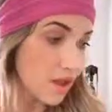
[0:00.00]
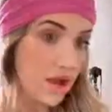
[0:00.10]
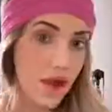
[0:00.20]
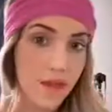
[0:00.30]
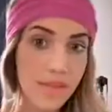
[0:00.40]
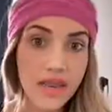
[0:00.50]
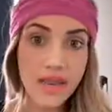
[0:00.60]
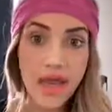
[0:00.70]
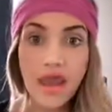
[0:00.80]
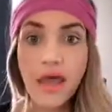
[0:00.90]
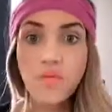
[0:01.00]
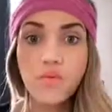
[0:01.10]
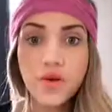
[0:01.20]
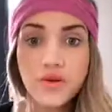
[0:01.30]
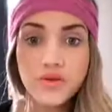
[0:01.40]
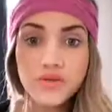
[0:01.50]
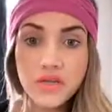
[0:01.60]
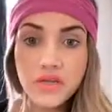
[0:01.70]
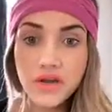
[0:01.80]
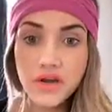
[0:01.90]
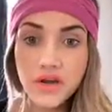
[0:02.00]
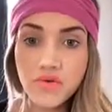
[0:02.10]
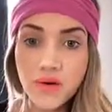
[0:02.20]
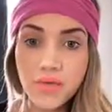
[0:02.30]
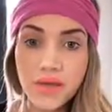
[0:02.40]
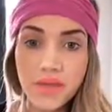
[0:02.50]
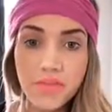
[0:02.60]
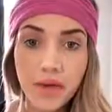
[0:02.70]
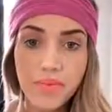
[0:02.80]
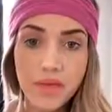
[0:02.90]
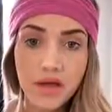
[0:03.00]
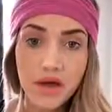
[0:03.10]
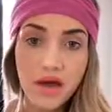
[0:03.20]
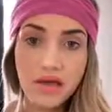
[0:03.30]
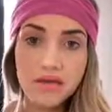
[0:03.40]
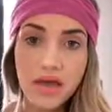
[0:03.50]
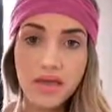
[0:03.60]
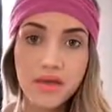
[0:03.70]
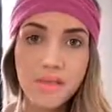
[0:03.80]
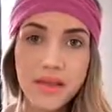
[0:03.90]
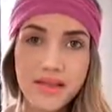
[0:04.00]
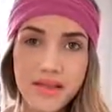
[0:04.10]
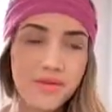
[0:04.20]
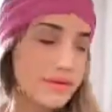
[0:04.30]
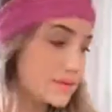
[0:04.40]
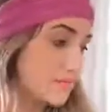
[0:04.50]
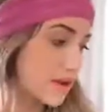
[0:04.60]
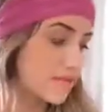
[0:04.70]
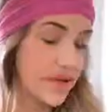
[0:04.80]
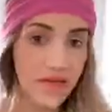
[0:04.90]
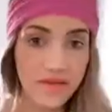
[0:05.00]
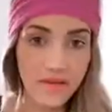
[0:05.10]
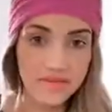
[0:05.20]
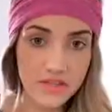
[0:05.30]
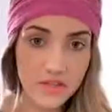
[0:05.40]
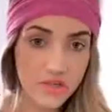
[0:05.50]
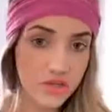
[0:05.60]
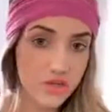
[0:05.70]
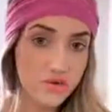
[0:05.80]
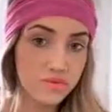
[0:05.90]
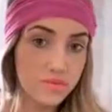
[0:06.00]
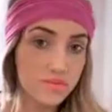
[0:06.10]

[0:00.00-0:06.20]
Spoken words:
And again, I would use clear normally, but because I think my clear ones might have gotten left at the shoot,